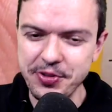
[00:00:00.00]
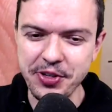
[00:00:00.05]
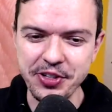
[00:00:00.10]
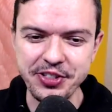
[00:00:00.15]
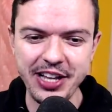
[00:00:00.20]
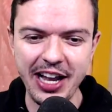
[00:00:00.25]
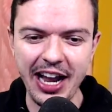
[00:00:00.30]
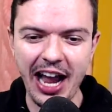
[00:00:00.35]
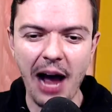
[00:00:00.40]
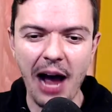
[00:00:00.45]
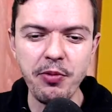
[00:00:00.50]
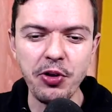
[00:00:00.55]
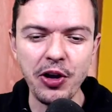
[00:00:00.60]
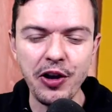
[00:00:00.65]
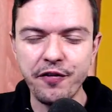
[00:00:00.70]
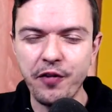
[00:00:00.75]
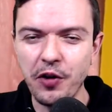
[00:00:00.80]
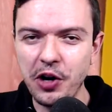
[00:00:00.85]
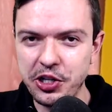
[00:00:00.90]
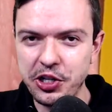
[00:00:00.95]
So it's like I'm
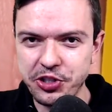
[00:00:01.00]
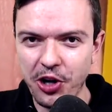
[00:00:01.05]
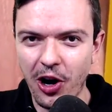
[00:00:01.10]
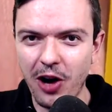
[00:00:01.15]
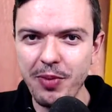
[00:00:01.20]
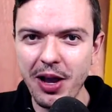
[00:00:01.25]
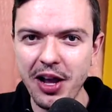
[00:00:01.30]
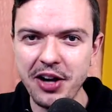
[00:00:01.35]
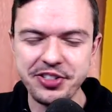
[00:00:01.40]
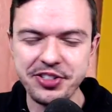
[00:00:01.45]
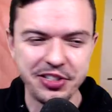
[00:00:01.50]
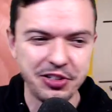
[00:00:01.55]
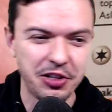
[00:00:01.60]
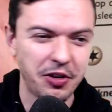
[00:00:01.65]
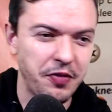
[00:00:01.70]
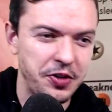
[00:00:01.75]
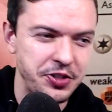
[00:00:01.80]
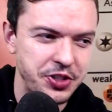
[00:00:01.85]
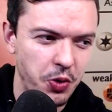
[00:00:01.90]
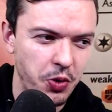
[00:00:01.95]
looking for the Charmander, he's
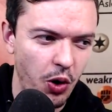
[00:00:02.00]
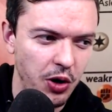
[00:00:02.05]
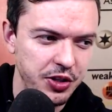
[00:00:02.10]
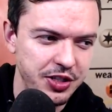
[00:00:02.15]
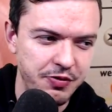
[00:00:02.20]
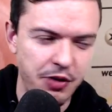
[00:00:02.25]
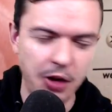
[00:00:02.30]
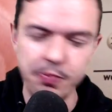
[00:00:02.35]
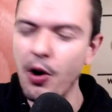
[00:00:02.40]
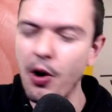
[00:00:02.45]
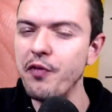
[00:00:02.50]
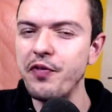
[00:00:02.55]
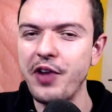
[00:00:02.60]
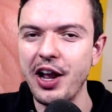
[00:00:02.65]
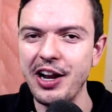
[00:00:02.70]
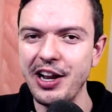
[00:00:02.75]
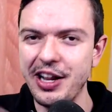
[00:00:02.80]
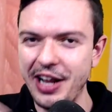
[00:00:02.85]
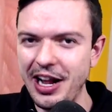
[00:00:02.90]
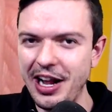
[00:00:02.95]
looking for Squirtles, and we're both
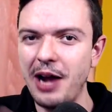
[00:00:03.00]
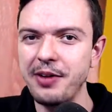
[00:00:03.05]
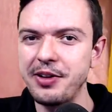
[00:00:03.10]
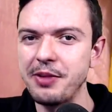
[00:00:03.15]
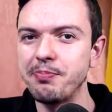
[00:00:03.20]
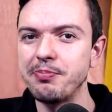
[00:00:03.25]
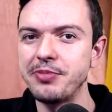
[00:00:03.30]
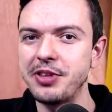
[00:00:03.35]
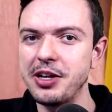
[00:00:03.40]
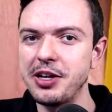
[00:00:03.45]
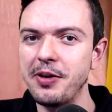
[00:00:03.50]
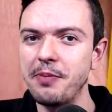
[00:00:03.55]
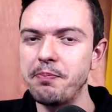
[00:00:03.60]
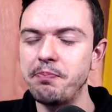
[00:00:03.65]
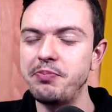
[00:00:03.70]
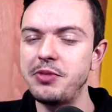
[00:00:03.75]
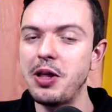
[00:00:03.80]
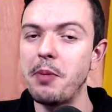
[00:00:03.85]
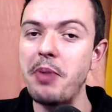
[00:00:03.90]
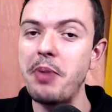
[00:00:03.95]
getting the the, the,
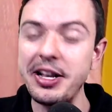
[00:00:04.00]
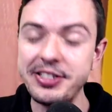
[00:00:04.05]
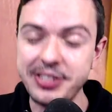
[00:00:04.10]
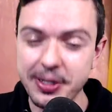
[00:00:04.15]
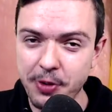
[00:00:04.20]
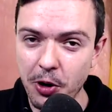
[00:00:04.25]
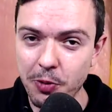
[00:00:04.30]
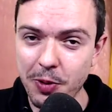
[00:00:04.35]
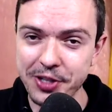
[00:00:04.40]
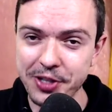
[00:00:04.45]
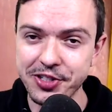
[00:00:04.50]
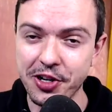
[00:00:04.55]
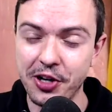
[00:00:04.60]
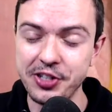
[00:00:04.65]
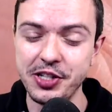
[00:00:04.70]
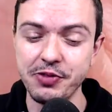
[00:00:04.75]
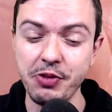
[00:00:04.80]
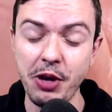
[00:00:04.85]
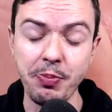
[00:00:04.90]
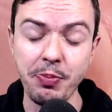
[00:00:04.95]
the basic Pokemon
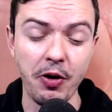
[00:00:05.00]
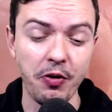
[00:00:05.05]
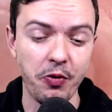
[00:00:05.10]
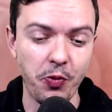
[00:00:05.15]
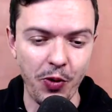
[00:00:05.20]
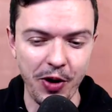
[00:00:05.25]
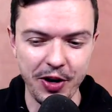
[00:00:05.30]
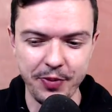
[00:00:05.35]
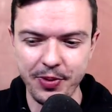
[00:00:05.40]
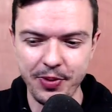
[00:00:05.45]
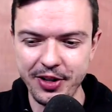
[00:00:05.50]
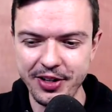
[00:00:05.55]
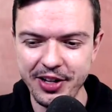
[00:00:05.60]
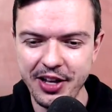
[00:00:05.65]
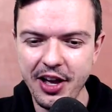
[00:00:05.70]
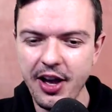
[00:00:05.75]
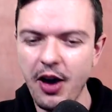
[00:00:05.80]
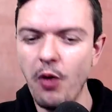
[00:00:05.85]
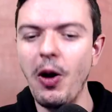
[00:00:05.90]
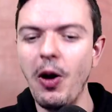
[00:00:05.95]
stars that we both want. But
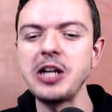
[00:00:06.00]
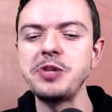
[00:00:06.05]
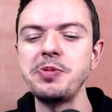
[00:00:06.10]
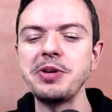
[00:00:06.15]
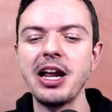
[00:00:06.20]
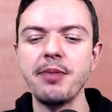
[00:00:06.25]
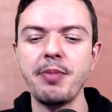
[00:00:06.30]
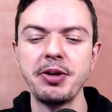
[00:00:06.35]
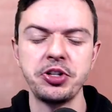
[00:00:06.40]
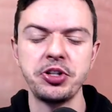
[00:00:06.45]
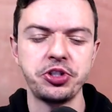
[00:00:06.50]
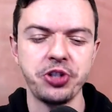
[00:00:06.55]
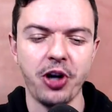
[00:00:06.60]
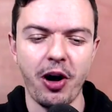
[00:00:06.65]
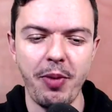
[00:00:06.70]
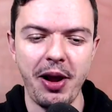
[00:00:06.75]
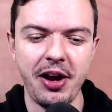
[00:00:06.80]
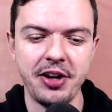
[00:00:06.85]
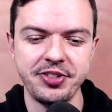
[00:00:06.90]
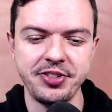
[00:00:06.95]
watch me get a bunch of
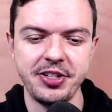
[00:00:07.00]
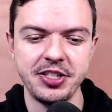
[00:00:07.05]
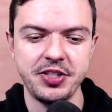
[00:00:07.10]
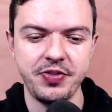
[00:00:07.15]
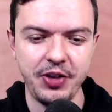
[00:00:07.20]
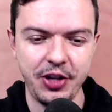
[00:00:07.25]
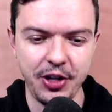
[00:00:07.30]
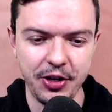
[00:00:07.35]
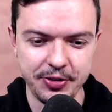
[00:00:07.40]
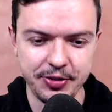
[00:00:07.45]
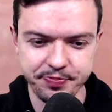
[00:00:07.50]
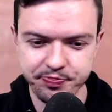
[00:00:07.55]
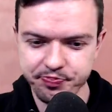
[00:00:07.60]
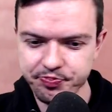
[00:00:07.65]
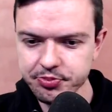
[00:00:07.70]
Charmanders in this video.